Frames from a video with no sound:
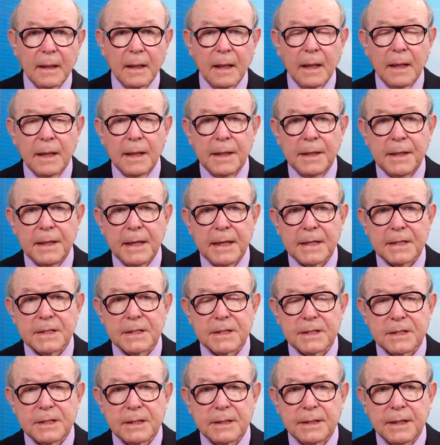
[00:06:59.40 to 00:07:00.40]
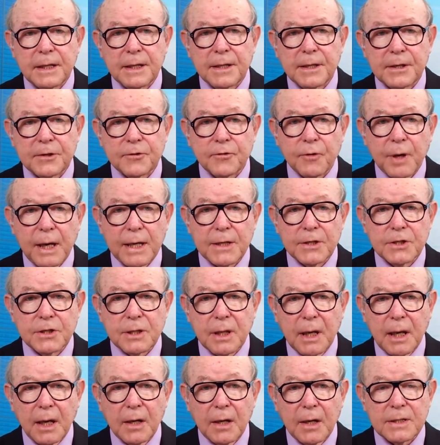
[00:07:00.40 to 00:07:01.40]
Yes, the, the trade
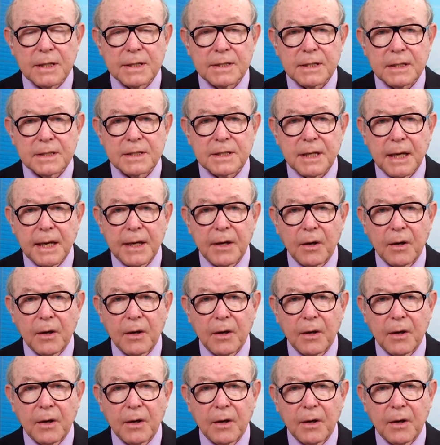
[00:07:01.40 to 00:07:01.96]
shows, as I say,